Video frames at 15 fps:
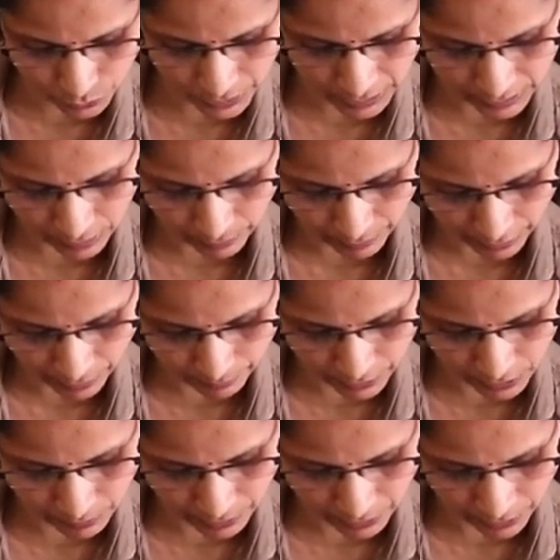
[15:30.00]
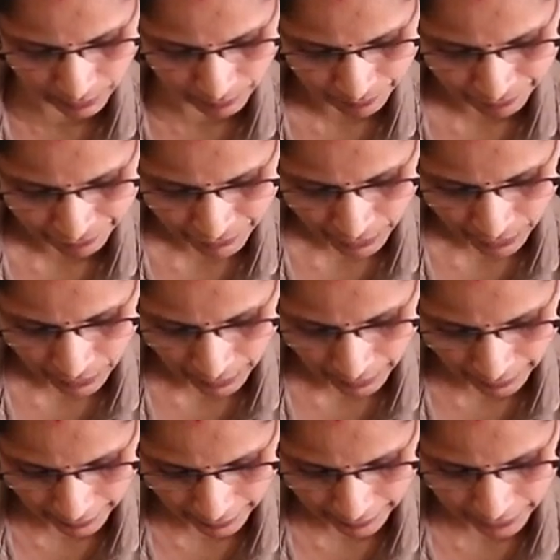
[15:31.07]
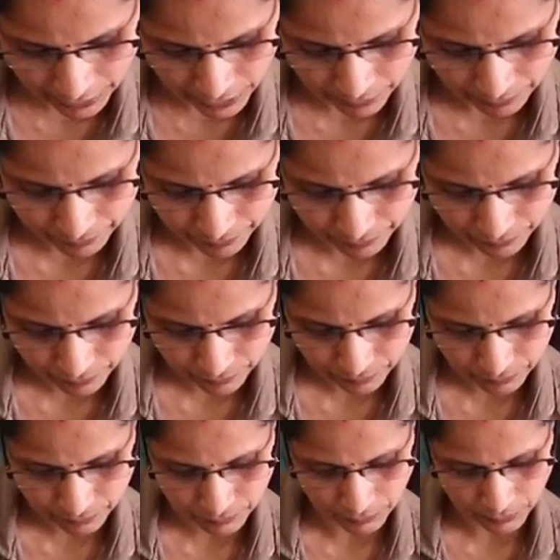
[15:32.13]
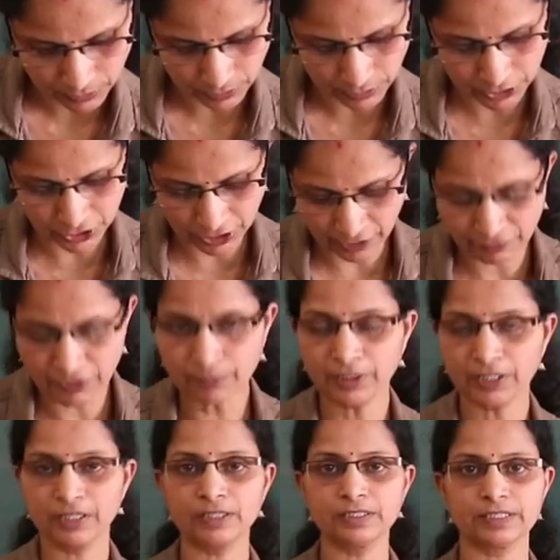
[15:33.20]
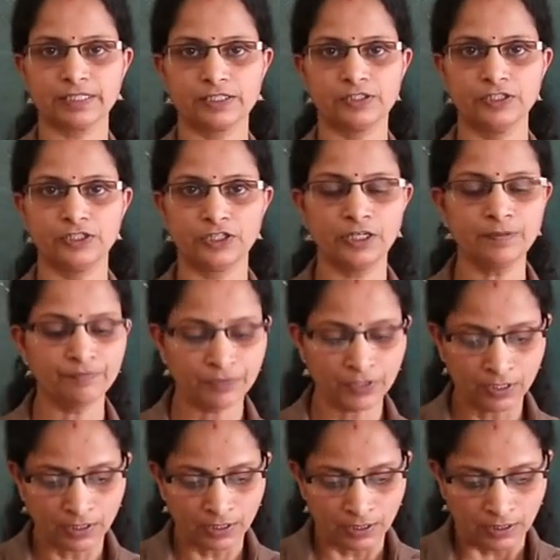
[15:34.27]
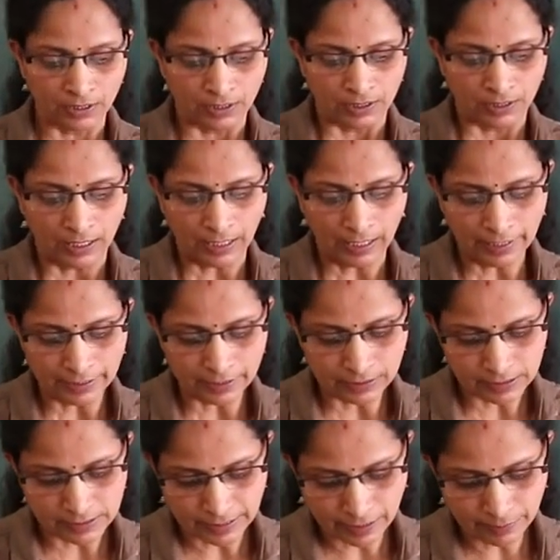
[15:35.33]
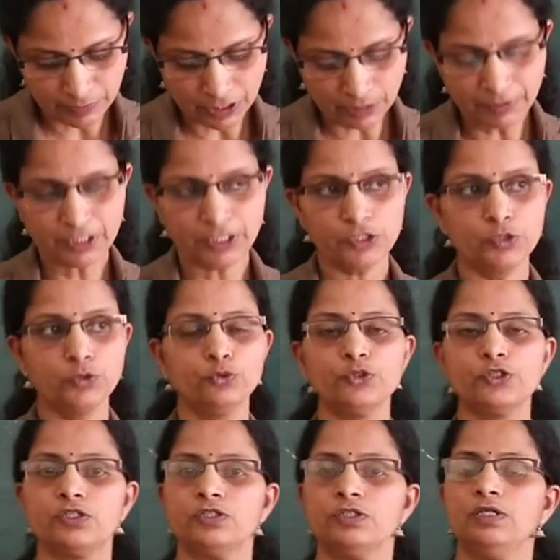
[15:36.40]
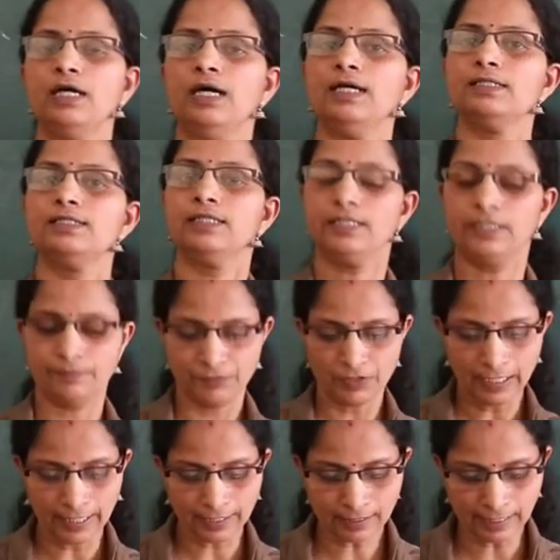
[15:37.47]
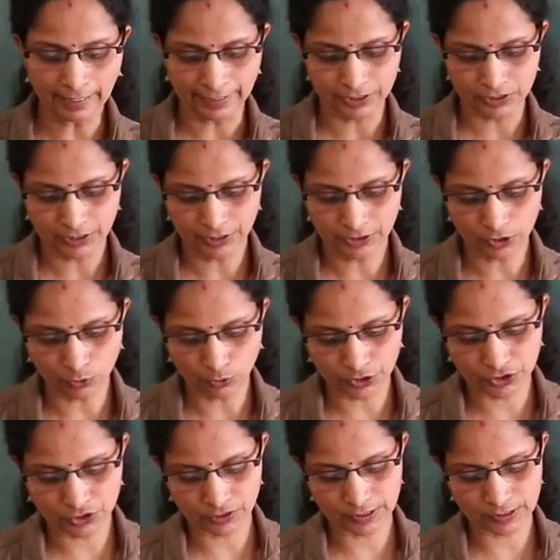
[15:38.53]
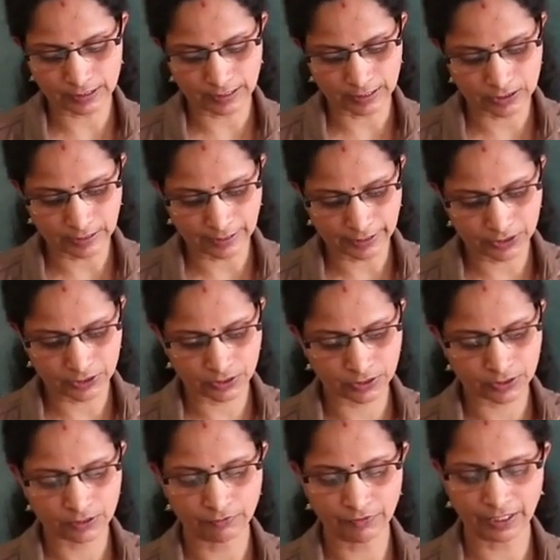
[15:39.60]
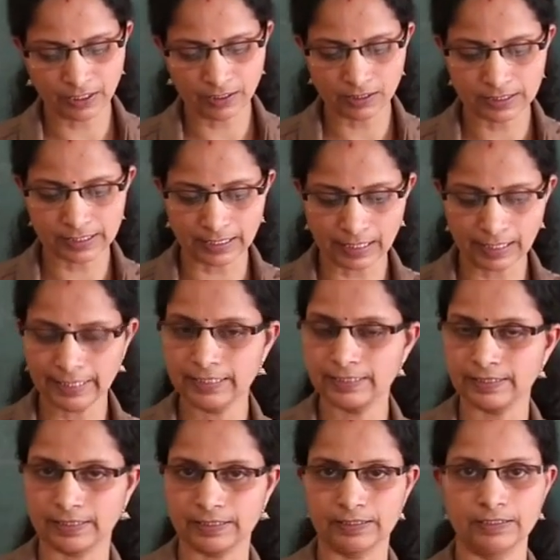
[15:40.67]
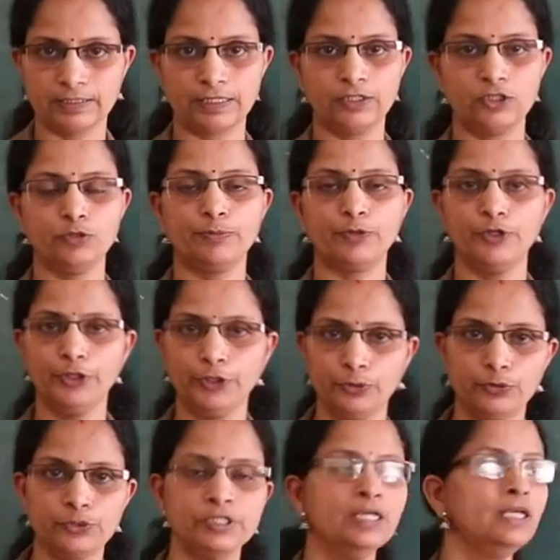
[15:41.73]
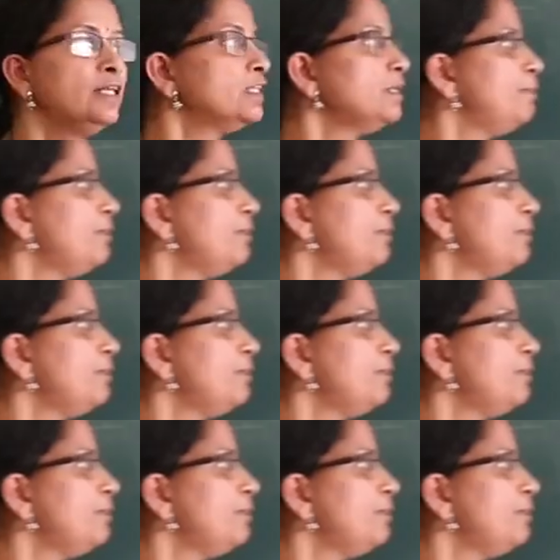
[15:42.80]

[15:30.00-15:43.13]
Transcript: as a barber's mirror, and shaving mirrors, etc. And at the same time it is used as a headlight in torches, searchlight, vehicles, headlights, etc. to produce the